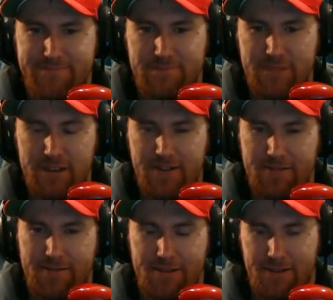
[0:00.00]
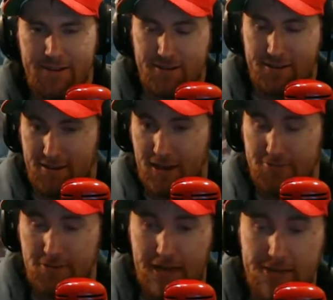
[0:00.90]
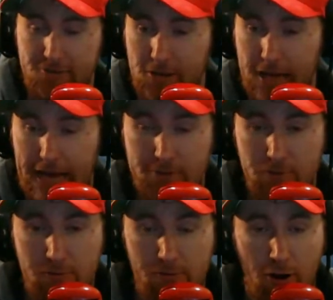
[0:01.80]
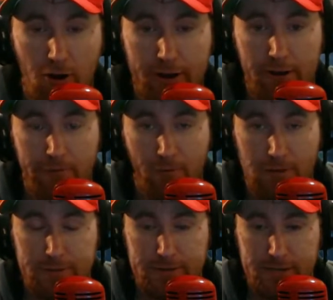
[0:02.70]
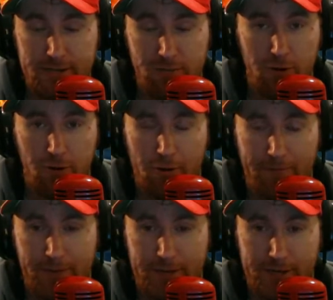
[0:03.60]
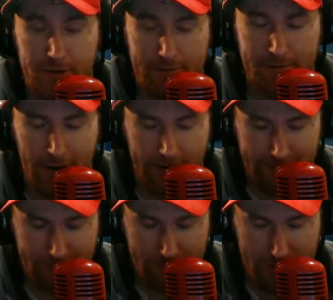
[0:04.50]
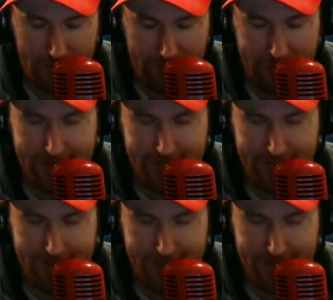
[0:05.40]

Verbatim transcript: Yeah. That's what that's what that's what we're all here for is because we're going for the enjoyment of the people.